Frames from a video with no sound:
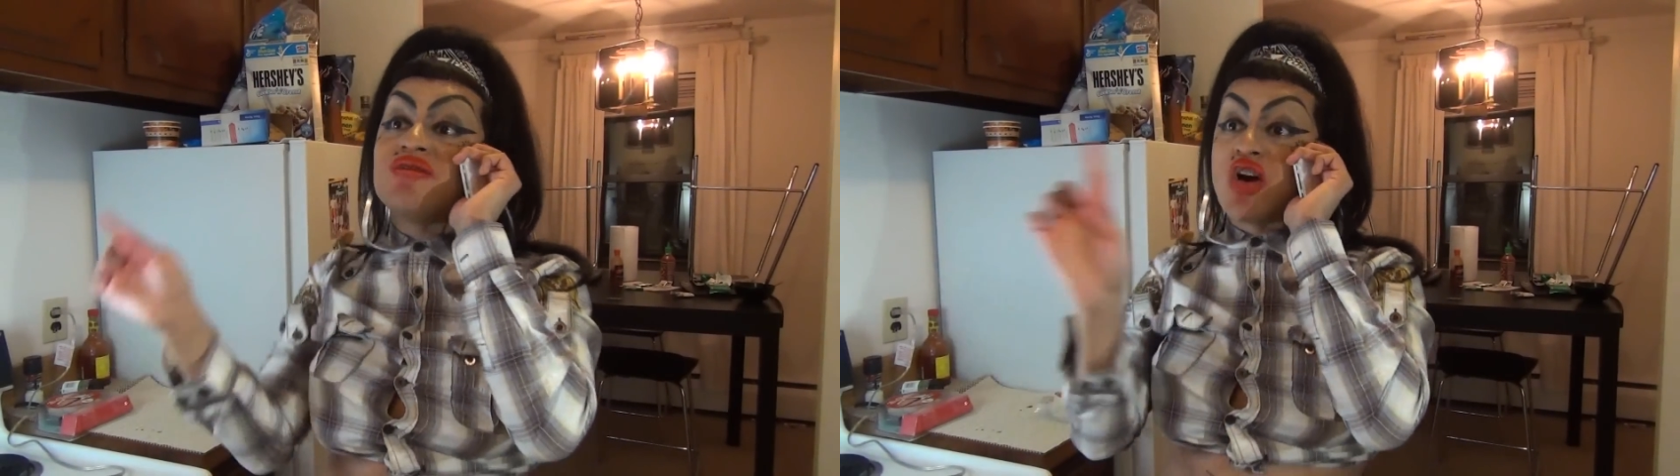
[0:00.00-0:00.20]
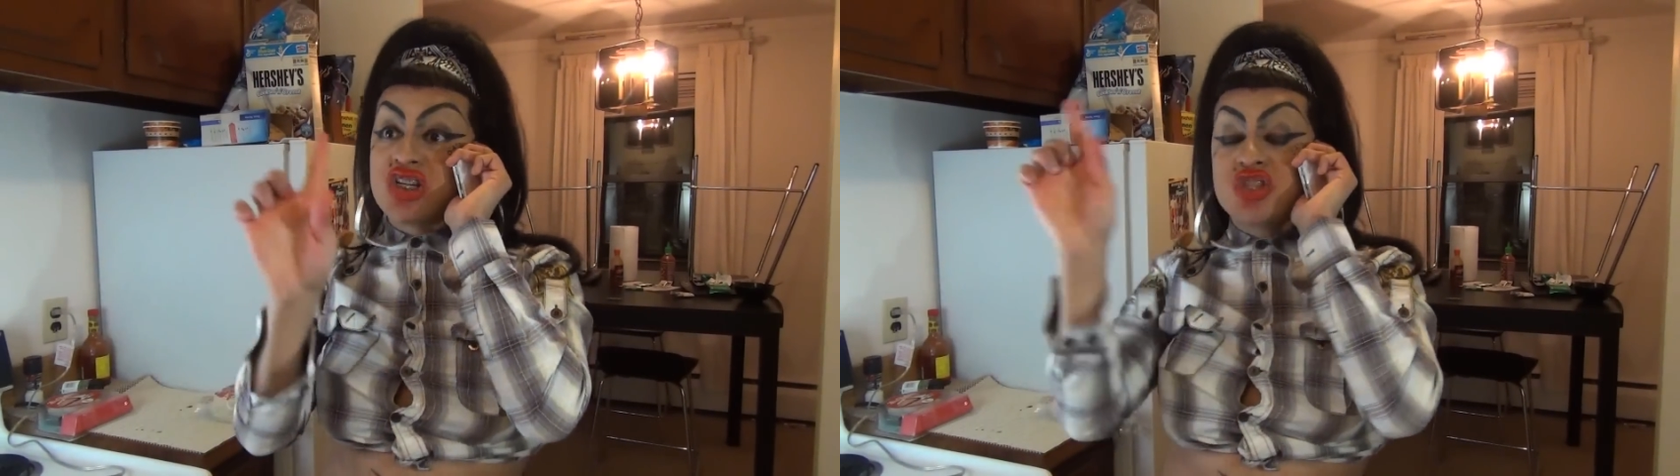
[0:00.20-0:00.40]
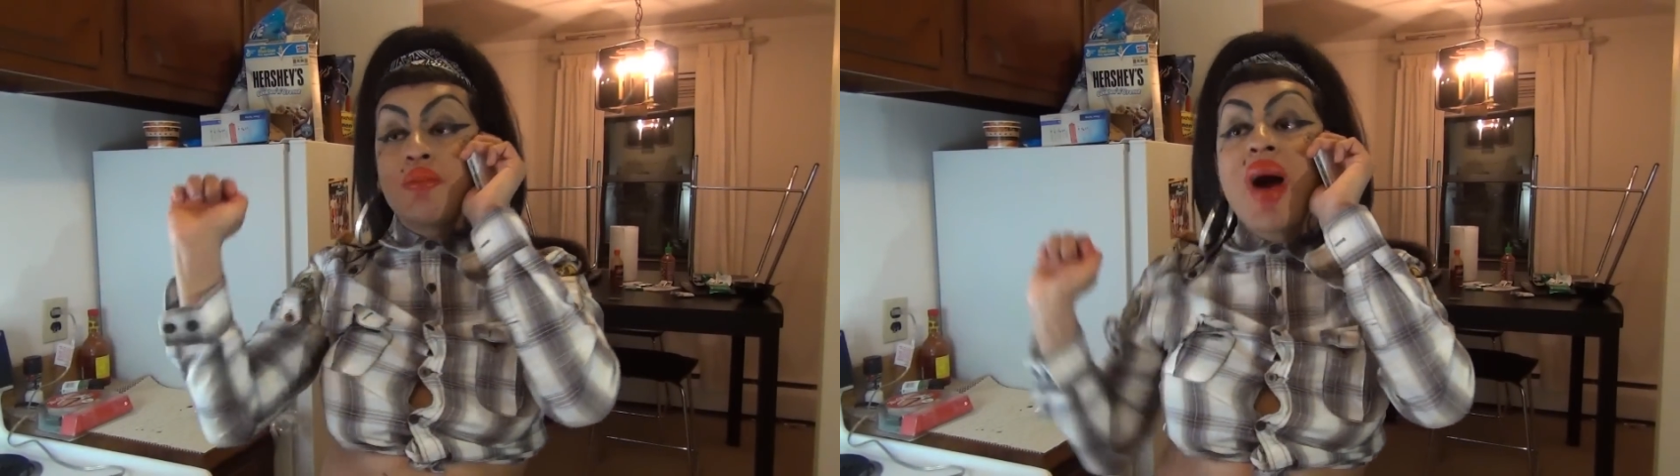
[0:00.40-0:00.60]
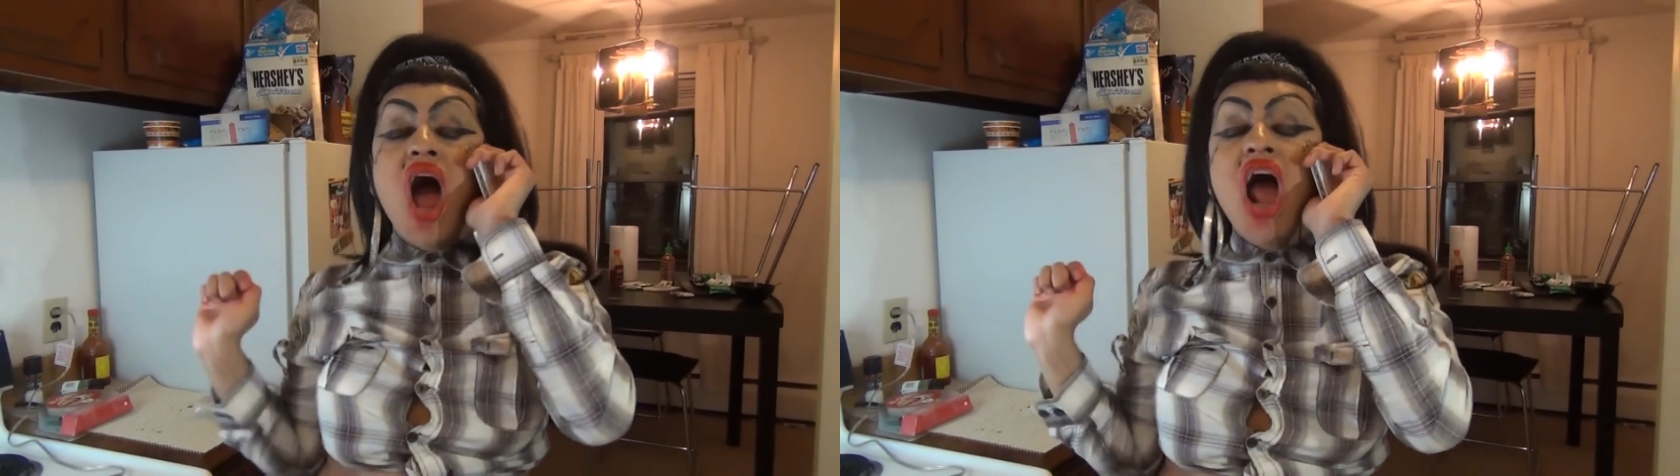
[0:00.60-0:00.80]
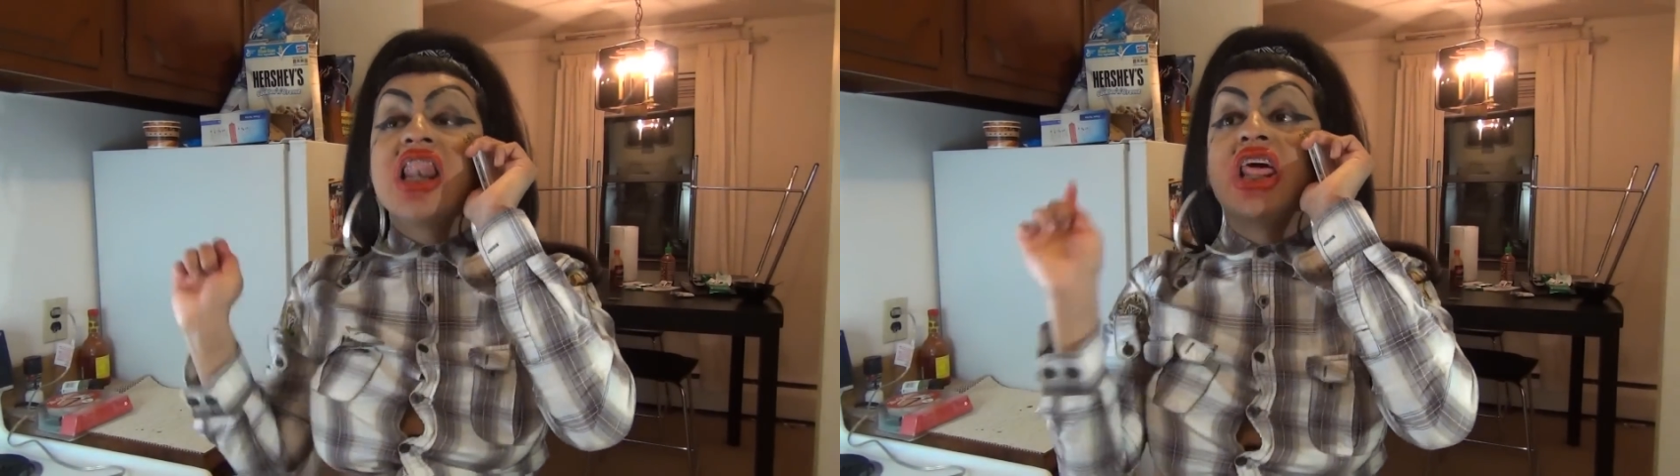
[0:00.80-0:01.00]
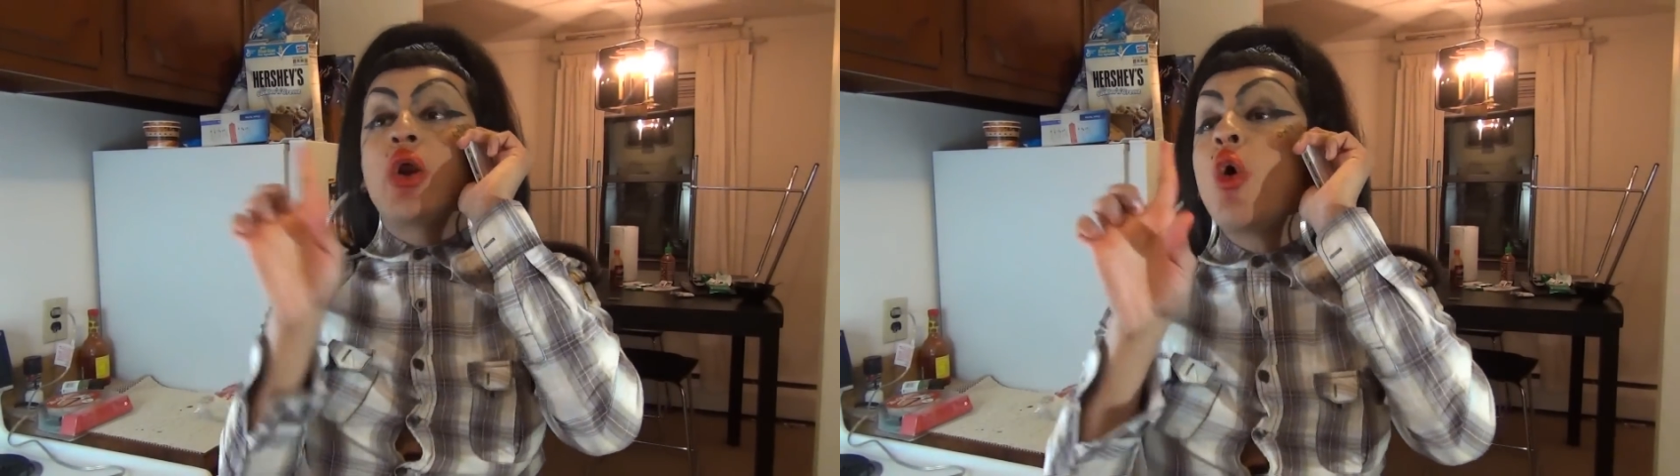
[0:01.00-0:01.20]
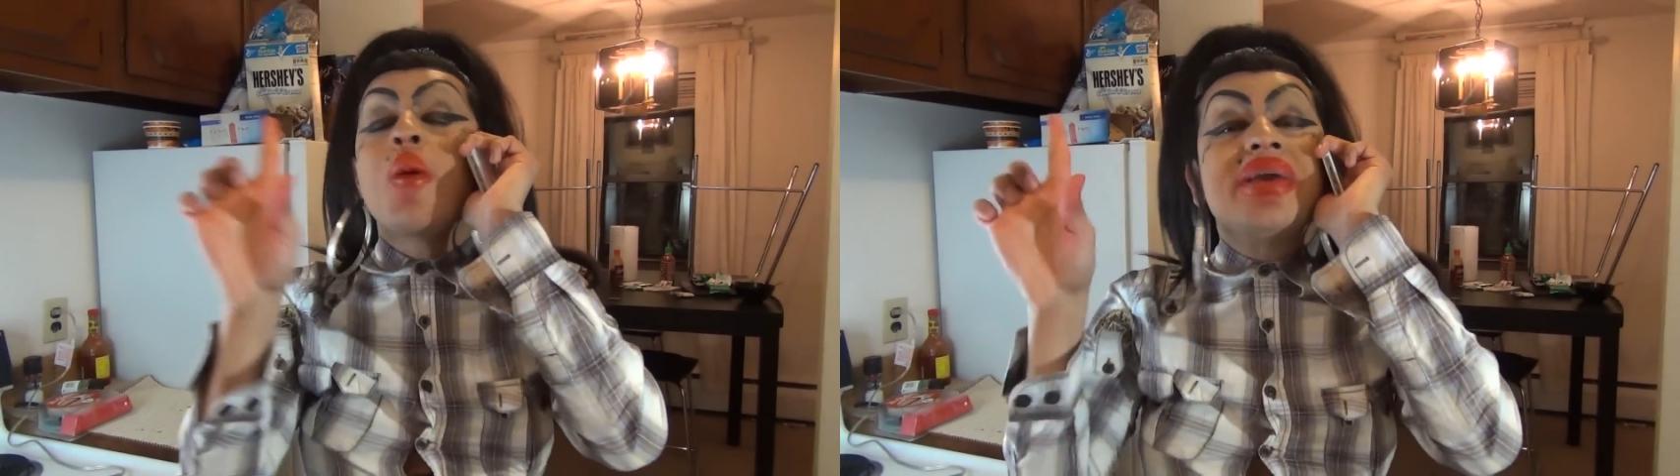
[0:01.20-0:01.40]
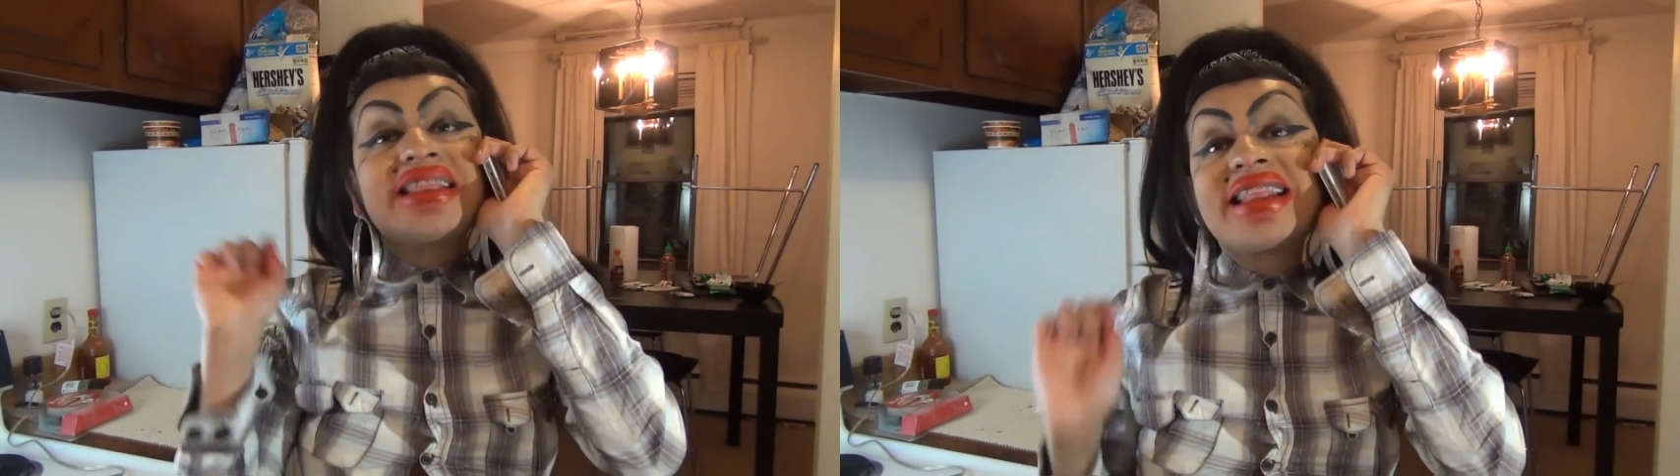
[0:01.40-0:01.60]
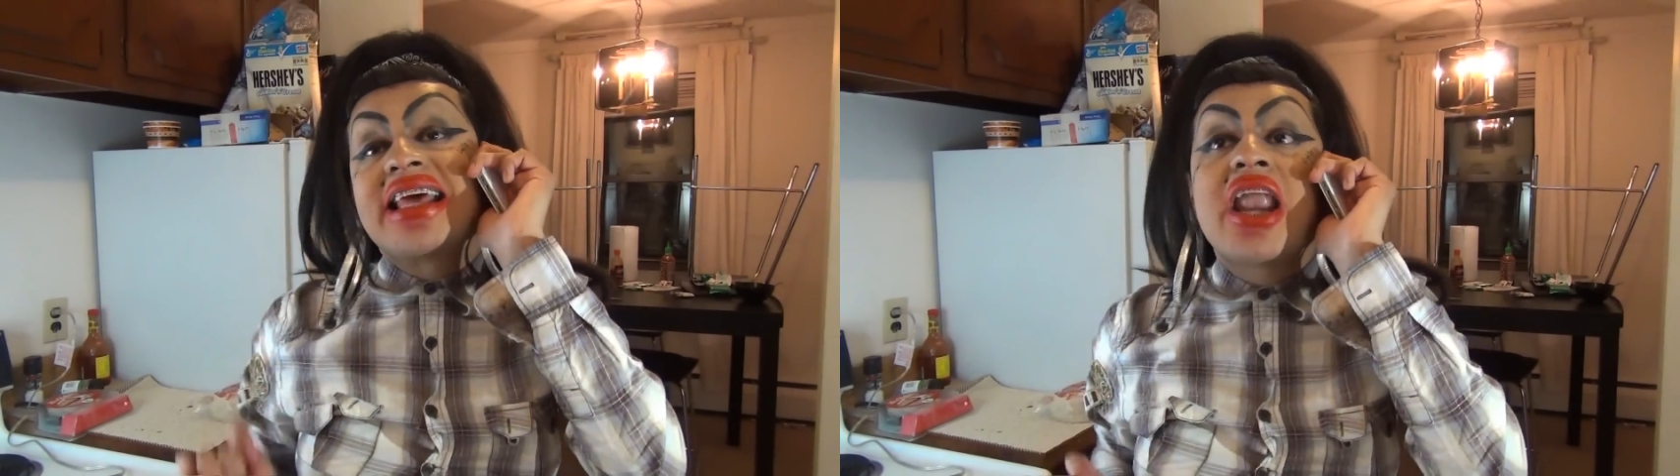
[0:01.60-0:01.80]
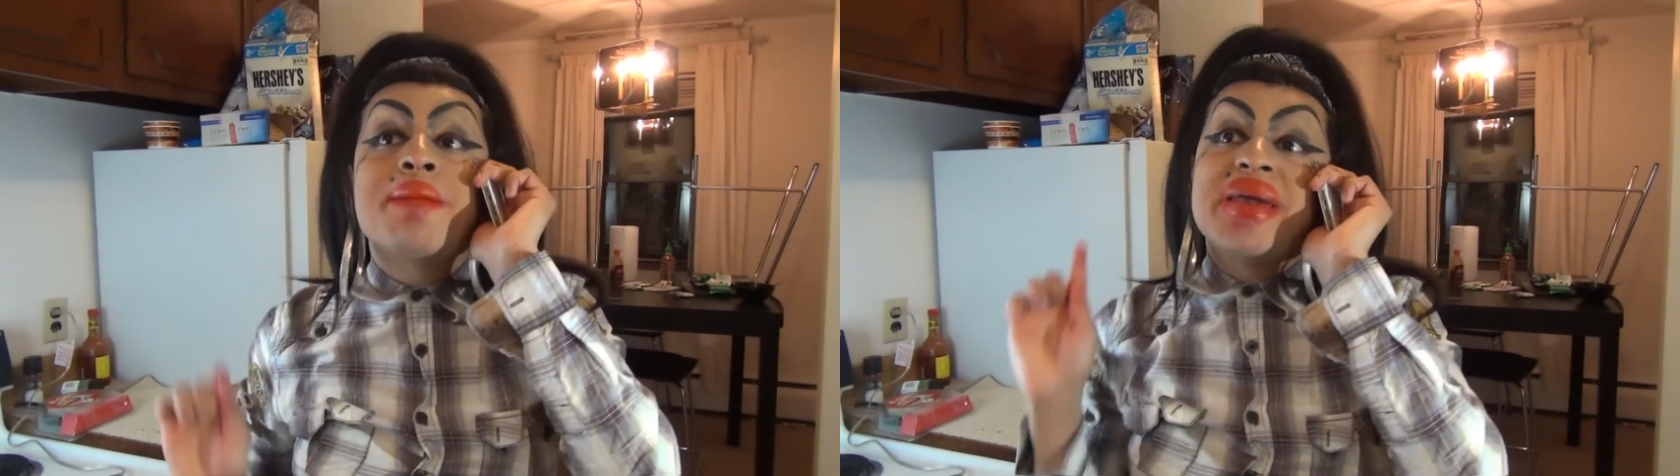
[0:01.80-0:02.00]
First of all, little homita
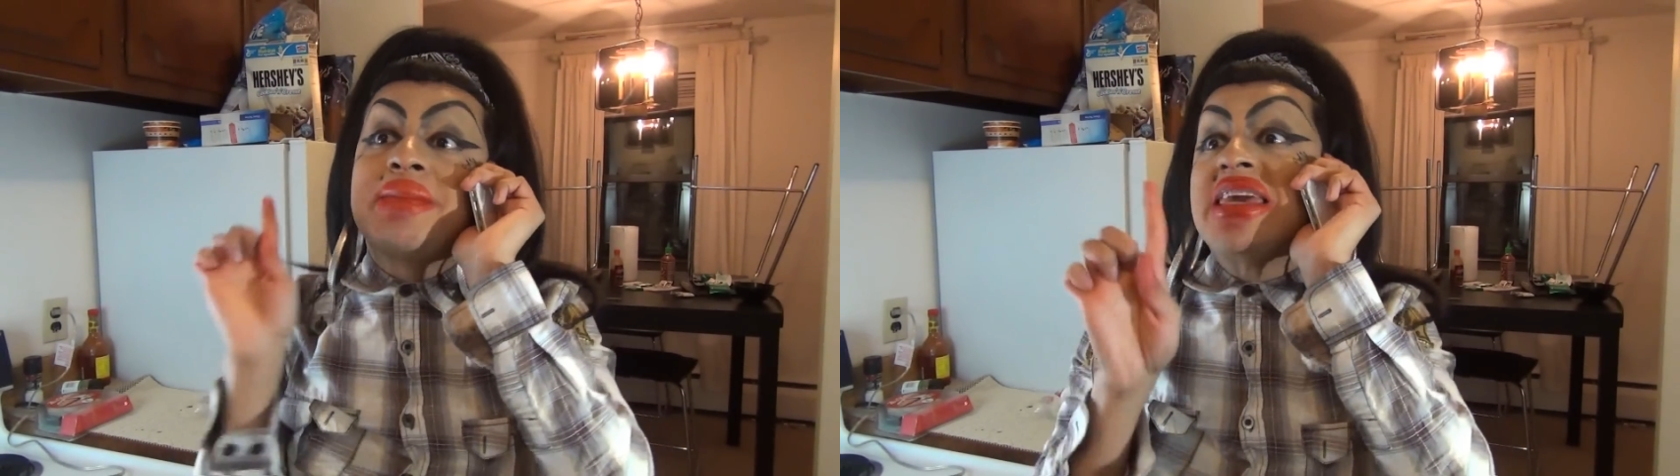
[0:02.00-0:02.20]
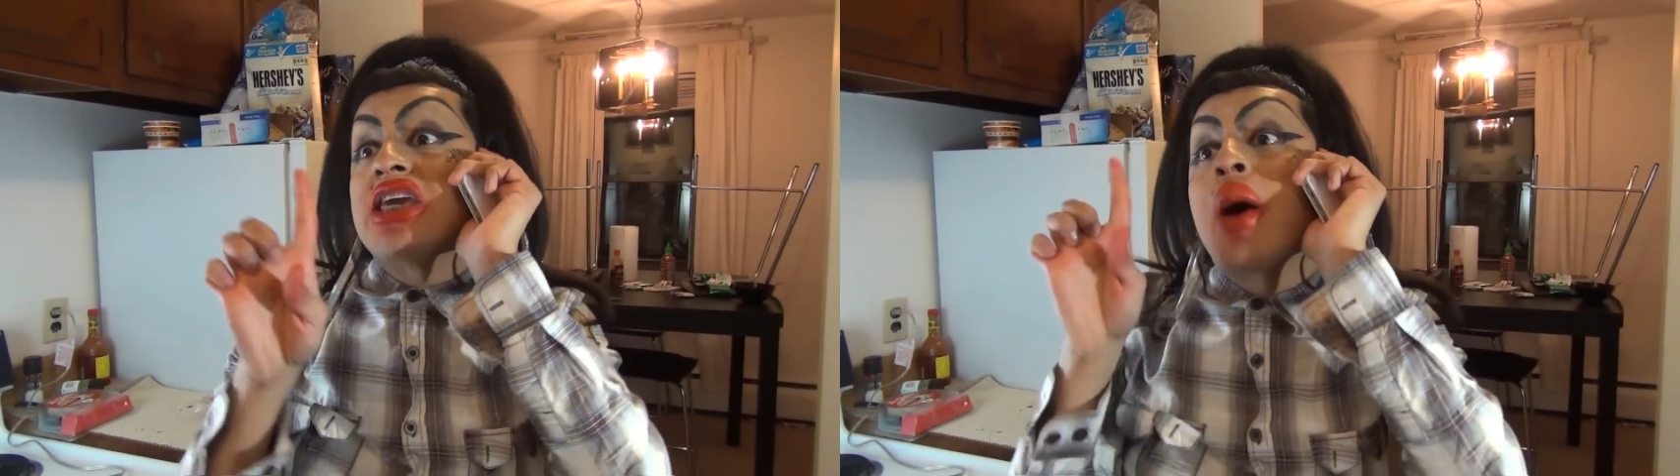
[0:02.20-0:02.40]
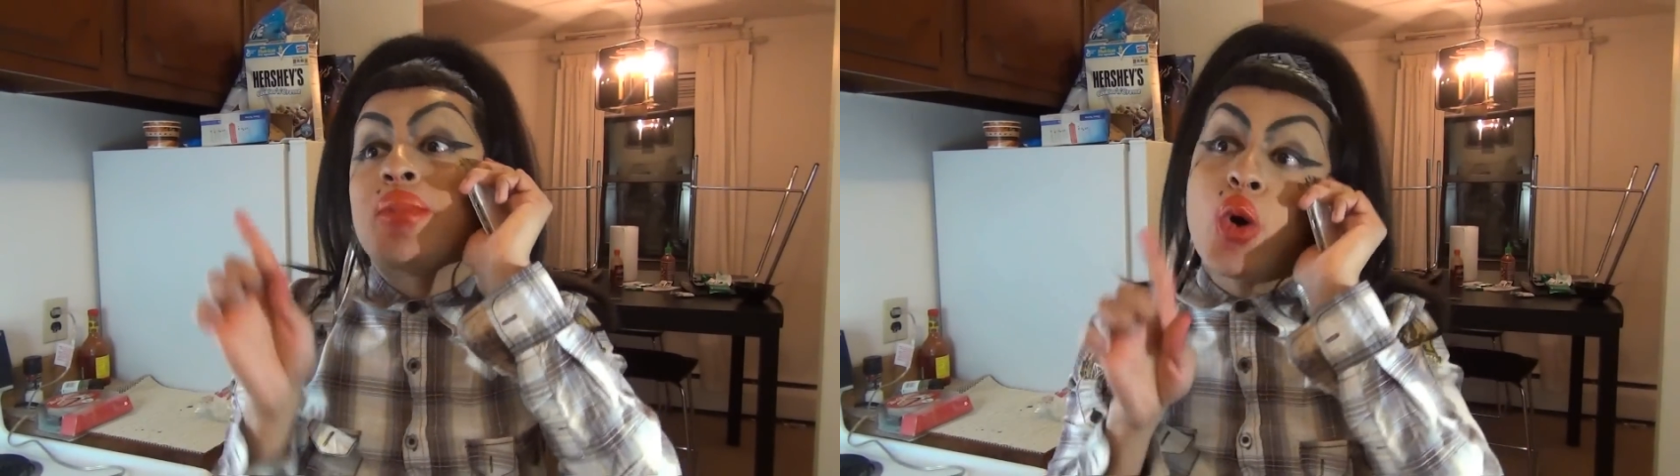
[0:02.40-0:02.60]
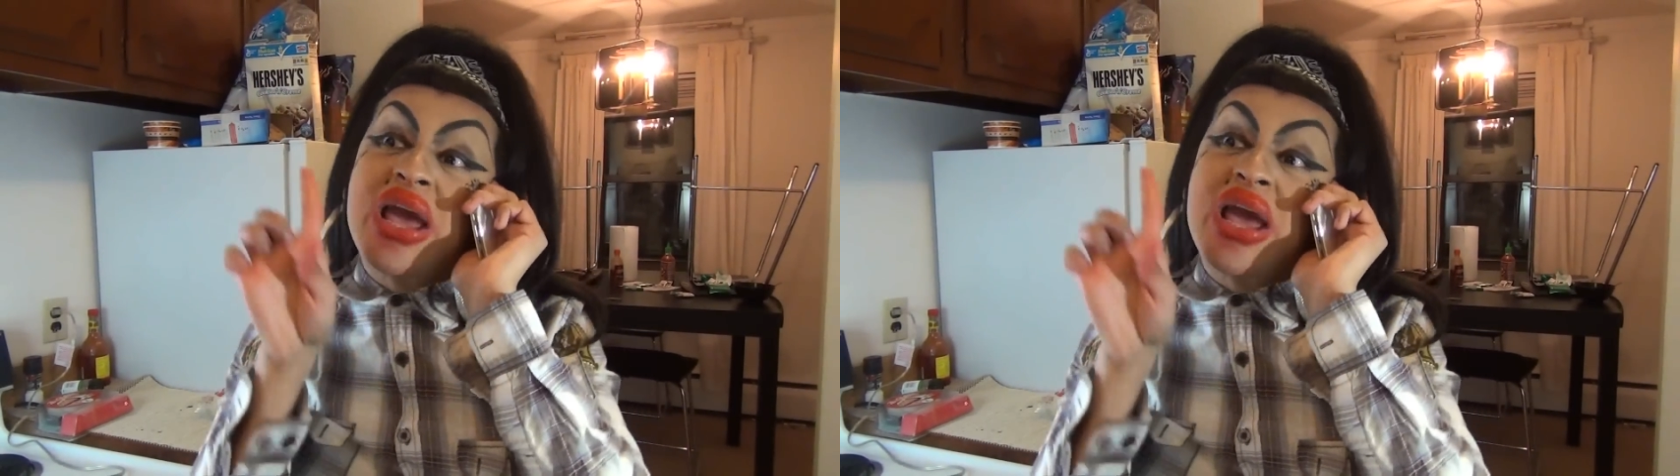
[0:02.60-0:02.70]
did not beat me up,